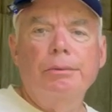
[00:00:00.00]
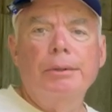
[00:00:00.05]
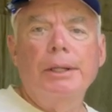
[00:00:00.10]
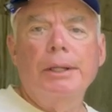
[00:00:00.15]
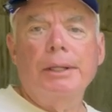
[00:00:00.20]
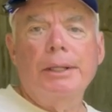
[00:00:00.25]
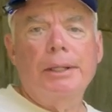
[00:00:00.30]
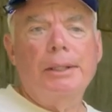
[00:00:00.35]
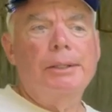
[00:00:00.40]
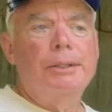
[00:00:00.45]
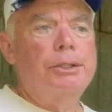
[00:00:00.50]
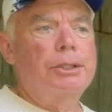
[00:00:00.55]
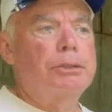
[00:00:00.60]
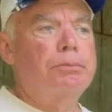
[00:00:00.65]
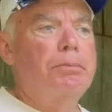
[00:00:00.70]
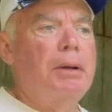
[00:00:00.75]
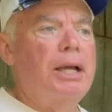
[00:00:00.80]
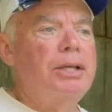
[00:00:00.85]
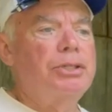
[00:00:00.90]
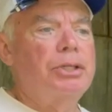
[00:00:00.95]
Well, it
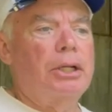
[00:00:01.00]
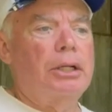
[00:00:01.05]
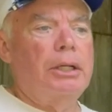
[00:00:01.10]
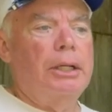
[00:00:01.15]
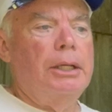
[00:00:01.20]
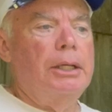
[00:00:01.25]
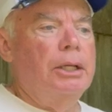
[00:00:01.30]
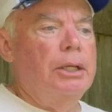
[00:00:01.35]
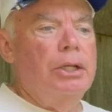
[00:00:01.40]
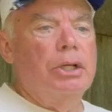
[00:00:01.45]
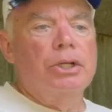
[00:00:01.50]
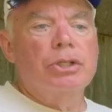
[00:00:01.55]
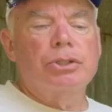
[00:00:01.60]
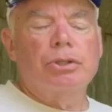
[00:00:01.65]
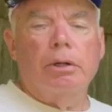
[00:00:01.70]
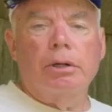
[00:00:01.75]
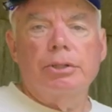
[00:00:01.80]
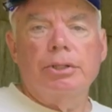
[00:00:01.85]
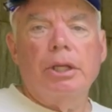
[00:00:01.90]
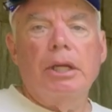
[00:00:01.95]
just basically
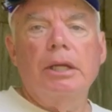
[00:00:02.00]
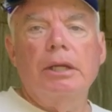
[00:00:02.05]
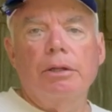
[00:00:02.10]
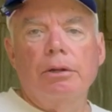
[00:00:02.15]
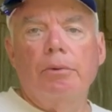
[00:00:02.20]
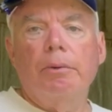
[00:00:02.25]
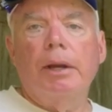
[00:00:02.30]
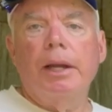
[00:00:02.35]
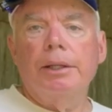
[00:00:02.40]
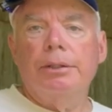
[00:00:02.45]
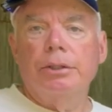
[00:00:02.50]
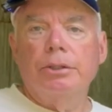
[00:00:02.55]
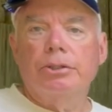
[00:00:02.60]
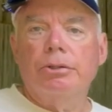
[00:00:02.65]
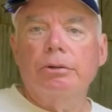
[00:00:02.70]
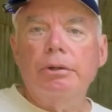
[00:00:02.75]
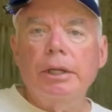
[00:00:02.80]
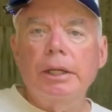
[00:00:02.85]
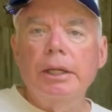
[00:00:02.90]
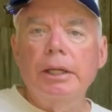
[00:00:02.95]
starts eating away at the
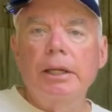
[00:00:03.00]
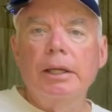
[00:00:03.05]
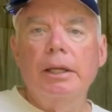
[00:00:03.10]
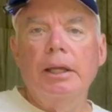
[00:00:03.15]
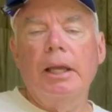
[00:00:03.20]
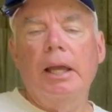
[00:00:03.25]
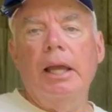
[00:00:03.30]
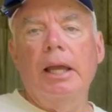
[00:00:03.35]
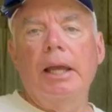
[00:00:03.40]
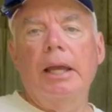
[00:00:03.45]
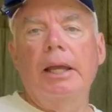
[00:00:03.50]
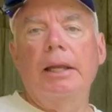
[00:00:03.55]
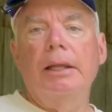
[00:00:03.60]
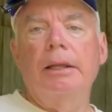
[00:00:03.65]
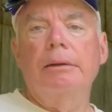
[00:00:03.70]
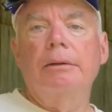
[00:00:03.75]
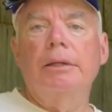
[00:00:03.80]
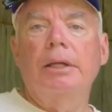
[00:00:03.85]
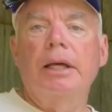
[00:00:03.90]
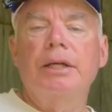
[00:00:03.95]
tree, and it